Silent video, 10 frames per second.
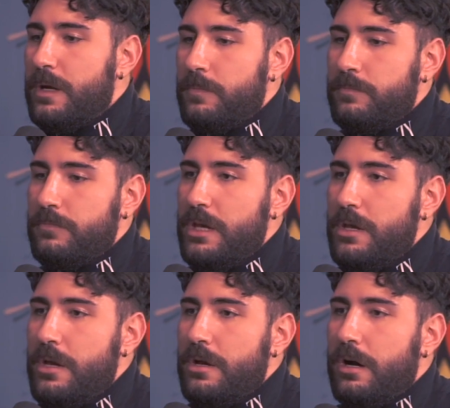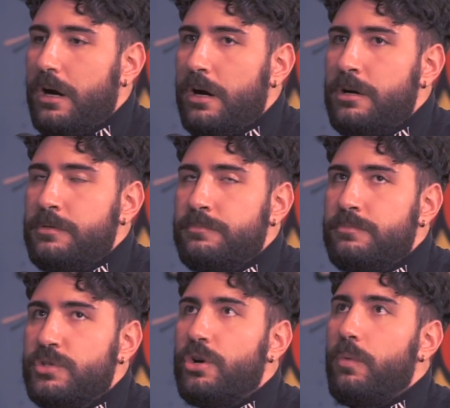No.
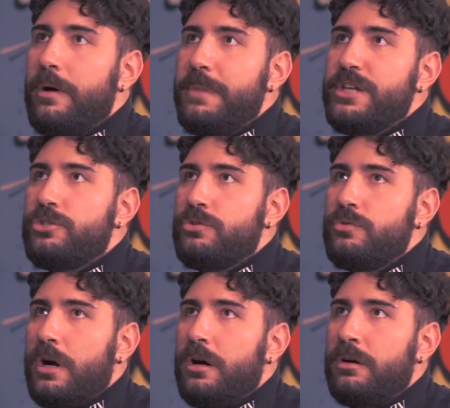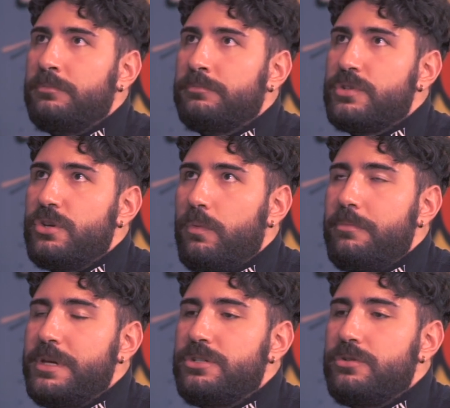So what made
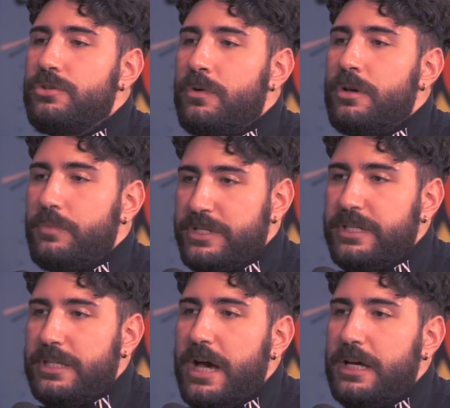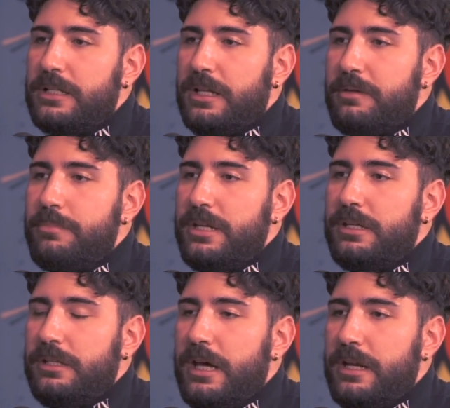you join? Was it that like being
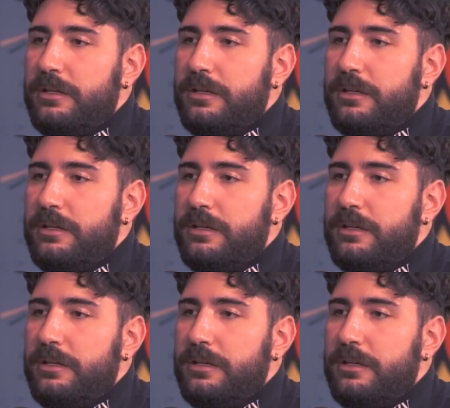in that